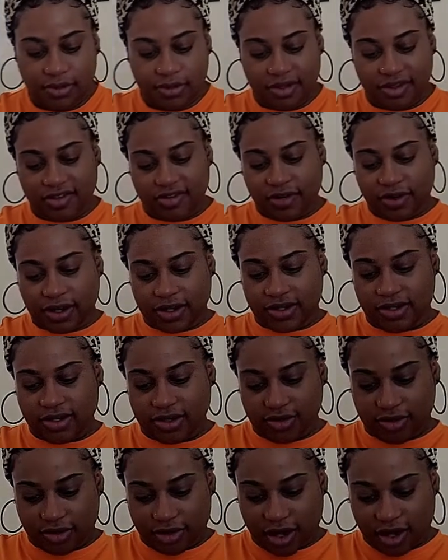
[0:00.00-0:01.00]
so I can
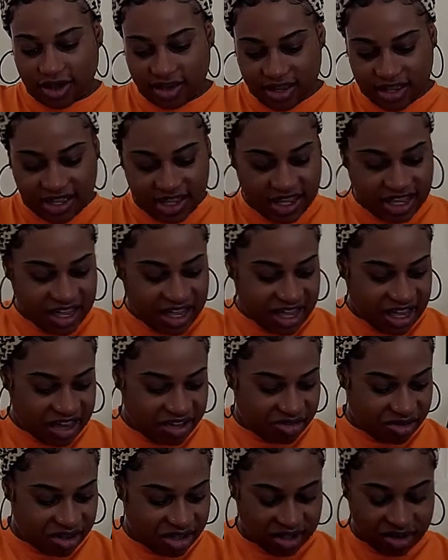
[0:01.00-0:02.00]
show y'all. I
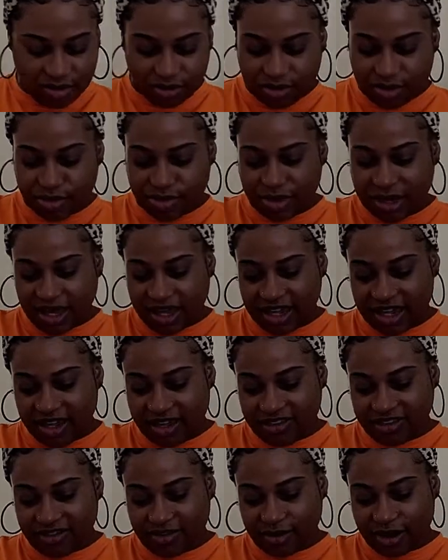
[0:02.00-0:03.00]
really don't want black
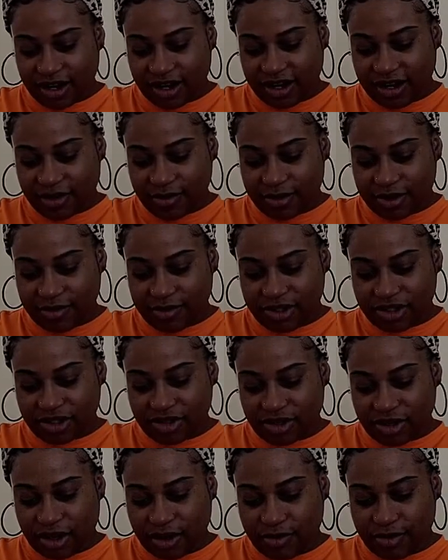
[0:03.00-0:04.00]
hands right now, but I'm gonna
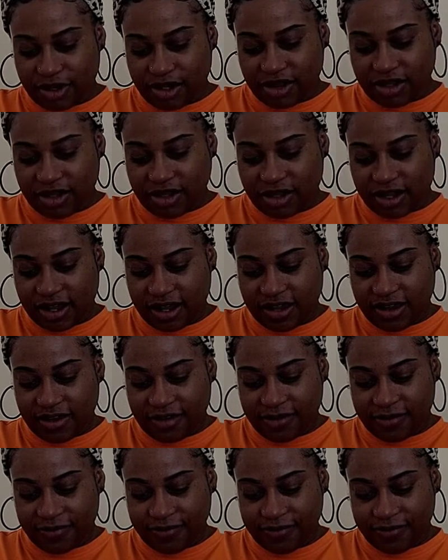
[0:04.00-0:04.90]
show y'all what it looked like.